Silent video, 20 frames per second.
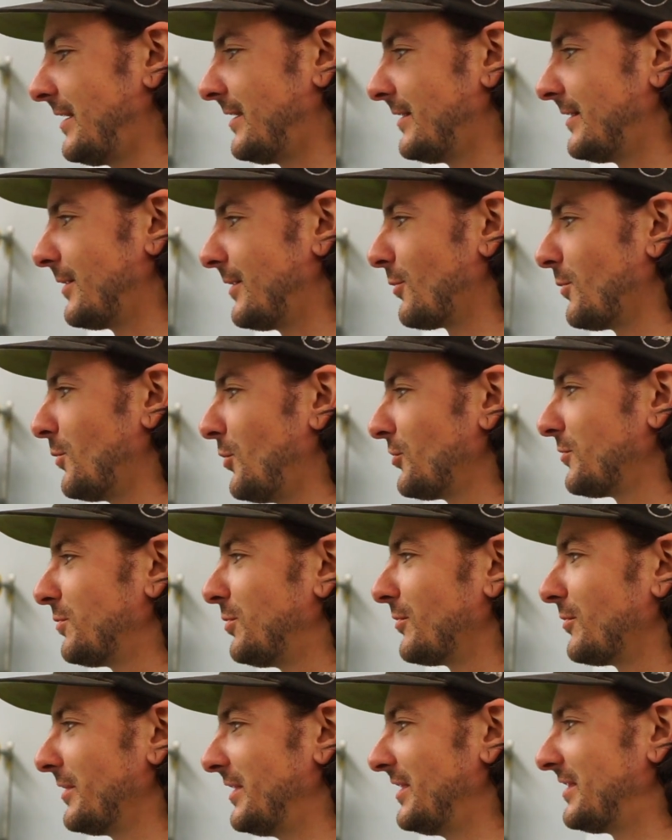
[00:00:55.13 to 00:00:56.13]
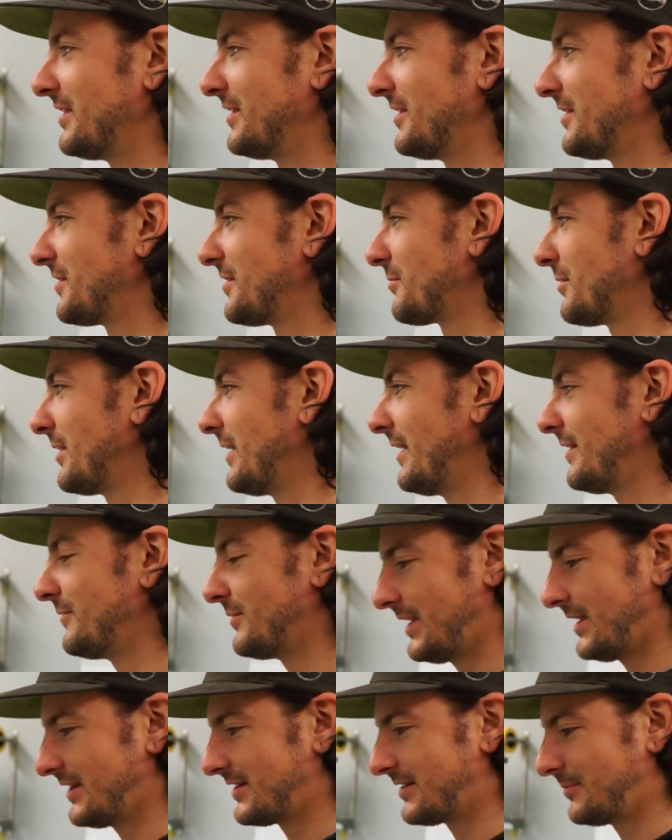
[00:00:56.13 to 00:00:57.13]
There were multiple reasons why I
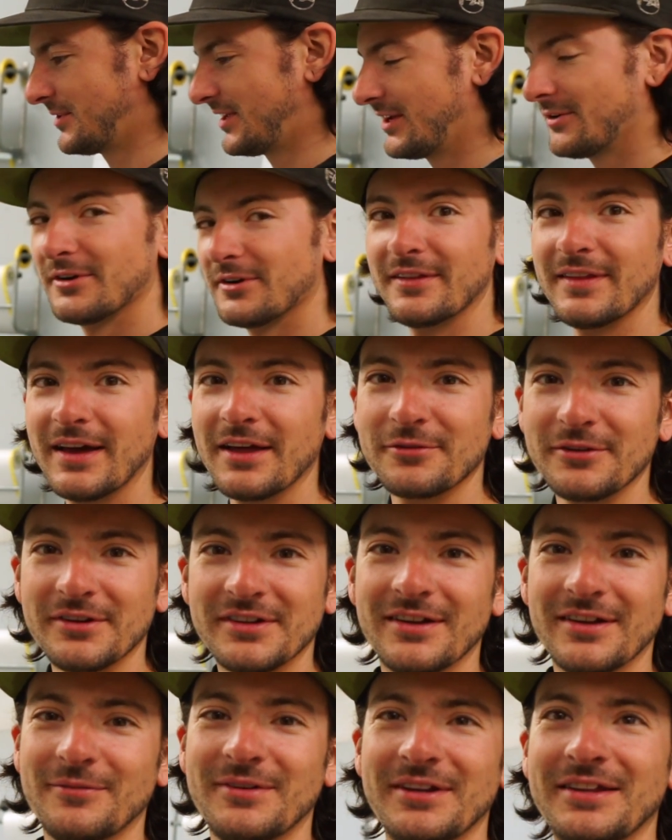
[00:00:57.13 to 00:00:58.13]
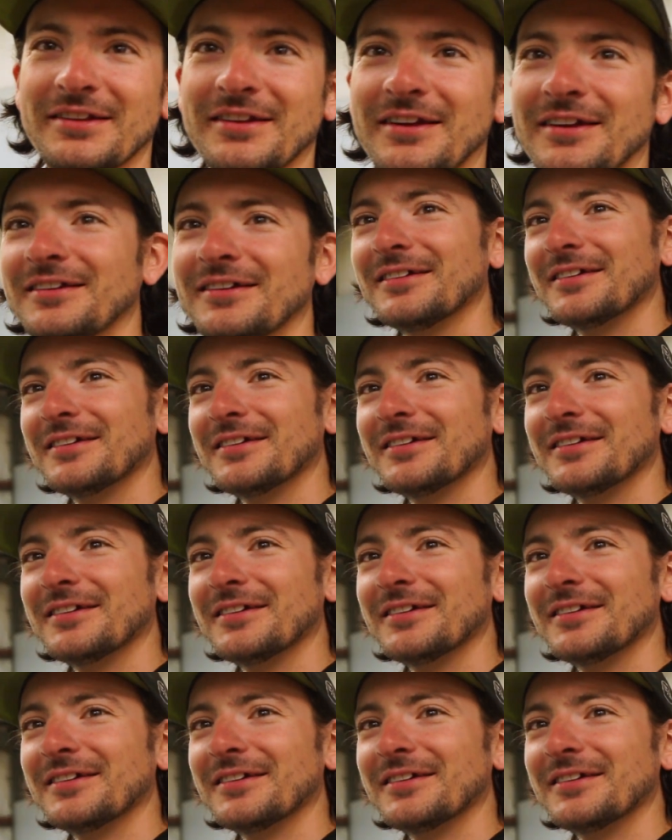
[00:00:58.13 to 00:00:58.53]
advised him to get rid of that 370Z.